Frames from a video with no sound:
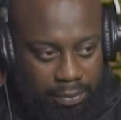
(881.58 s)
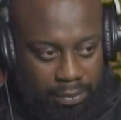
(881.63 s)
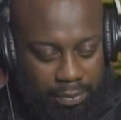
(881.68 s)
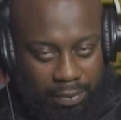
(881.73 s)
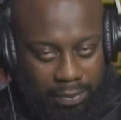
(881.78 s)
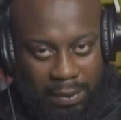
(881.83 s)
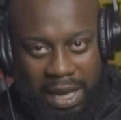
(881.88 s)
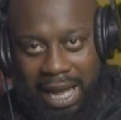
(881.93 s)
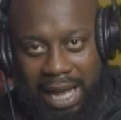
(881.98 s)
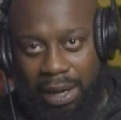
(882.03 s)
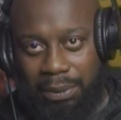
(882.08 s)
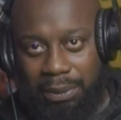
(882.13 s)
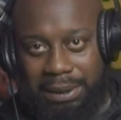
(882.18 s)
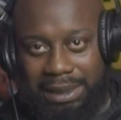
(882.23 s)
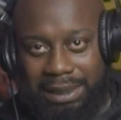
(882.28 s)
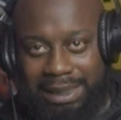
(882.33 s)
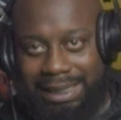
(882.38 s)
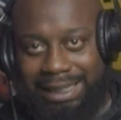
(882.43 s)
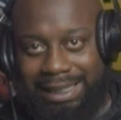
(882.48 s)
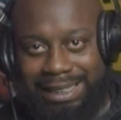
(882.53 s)
How is
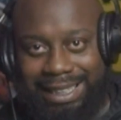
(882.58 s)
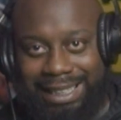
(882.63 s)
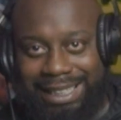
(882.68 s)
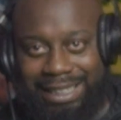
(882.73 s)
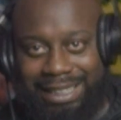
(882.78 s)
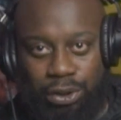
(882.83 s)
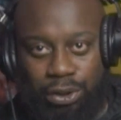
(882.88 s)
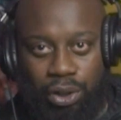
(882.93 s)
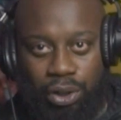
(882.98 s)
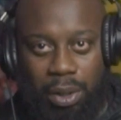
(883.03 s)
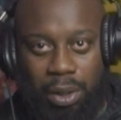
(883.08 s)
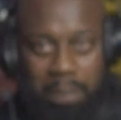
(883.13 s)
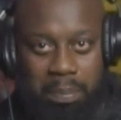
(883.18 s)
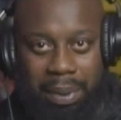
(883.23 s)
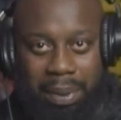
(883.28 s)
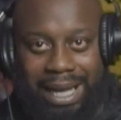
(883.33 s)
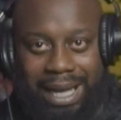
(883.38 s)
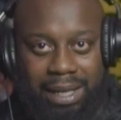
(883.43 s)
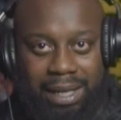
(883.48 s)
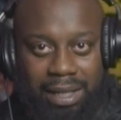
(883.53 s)
these niggas on a
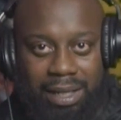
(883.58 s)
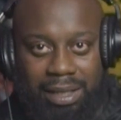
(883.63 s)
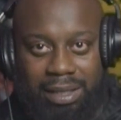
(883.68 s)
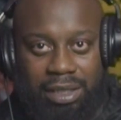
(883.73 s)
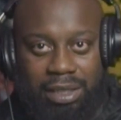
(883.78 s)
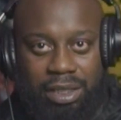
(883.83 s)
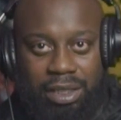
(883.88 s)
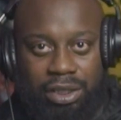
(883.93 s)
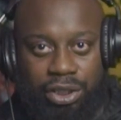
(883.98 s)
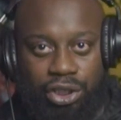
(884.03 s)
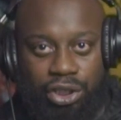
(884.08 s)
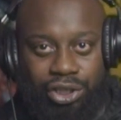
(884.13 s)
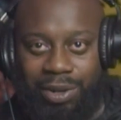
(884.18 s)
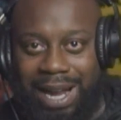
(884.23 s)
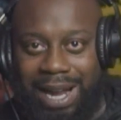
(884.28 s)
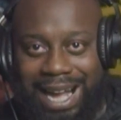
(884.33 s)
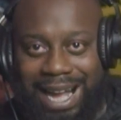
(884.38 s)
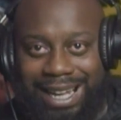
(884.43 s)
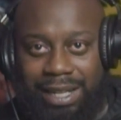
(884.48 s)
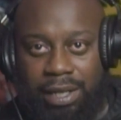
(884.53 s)
bike
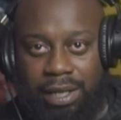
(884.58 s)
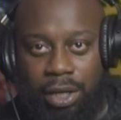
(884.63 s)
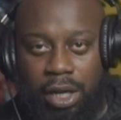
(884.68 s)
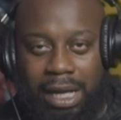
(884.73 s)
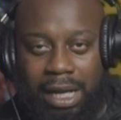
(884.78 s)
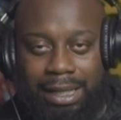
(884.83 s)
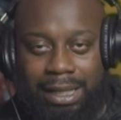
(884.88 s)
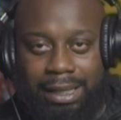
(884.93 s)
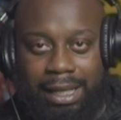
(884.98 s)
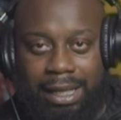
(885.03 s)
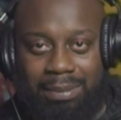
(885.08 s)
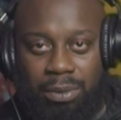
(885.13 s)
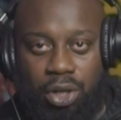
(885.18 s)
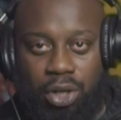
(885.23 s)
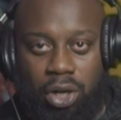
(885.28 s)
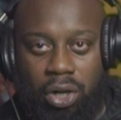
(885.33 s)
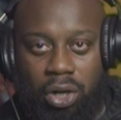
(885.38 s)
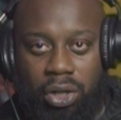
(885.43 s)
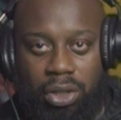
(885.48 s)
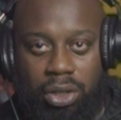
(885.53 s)
tracking a goddamn
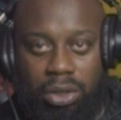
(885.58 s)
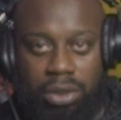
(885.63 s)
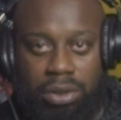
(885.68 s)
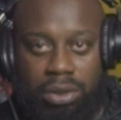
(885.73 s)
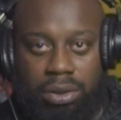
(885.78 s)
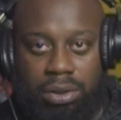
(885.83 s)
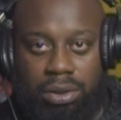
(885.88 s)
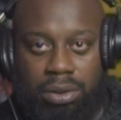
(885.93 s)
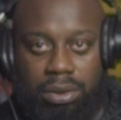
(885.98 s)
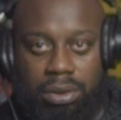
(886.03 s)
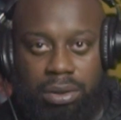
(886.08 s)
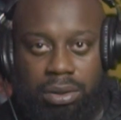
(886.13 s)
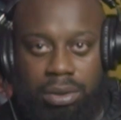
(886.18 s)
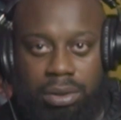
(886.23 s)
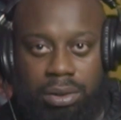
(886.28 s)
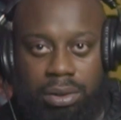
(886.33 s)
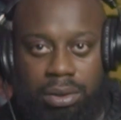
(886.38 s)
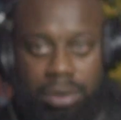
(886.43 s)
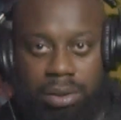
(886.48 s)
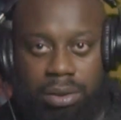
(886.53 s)
car?
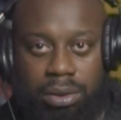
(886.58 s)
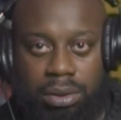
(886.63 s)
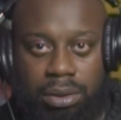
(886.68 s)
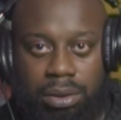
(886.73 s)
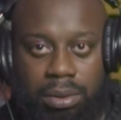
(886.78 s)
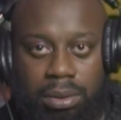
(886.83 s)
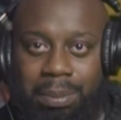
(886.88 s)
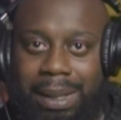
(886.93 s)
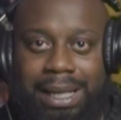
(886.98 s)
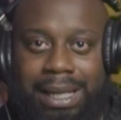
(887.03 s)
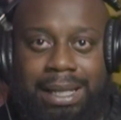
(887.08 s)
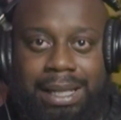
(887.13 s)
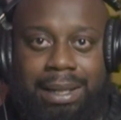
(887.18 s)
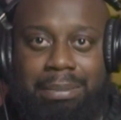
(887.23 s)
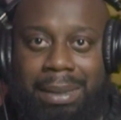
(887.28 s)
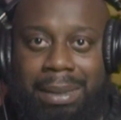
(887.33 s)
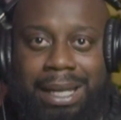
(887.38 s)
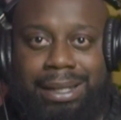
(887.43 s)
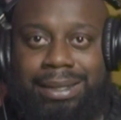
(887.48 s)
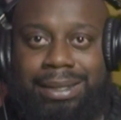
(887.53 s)
Make it
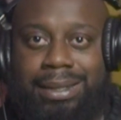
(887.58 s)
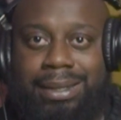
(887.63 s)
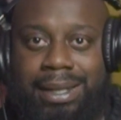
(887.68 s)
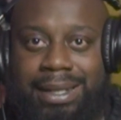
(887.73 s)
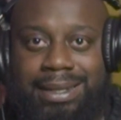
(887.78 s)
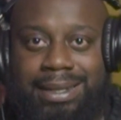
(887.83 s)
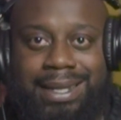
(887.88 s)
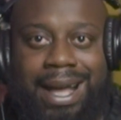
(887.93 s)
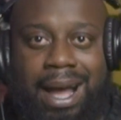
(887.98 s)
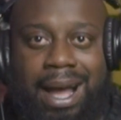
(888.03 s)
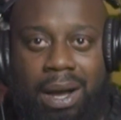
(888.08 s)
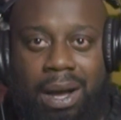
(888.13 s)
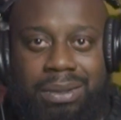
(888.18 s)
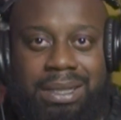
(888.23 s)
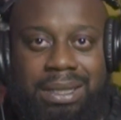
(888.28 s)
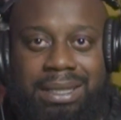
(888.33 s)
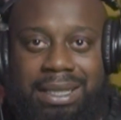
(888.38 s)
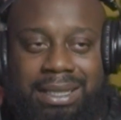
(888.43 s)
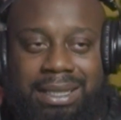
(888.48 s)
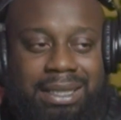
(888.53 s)
make sense. How is
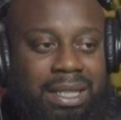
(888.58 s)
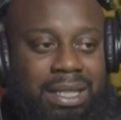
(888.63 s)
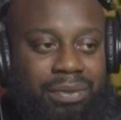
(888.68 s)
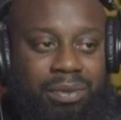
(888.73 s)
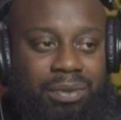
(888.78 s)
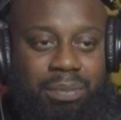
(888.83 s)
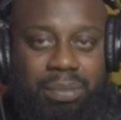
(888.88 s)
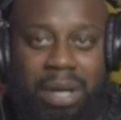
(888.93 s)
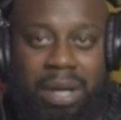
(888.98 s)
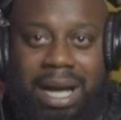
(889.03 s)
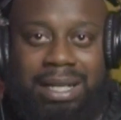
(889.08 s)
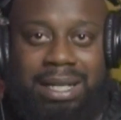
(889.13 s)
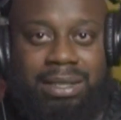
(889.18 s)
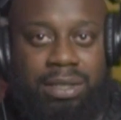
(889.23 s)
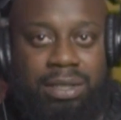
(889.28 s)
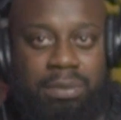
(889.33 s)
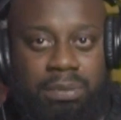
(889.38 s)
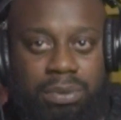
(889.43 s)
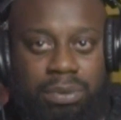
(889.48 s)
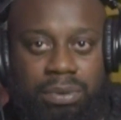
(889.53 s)
this even
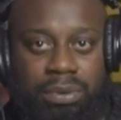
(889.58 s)
possible?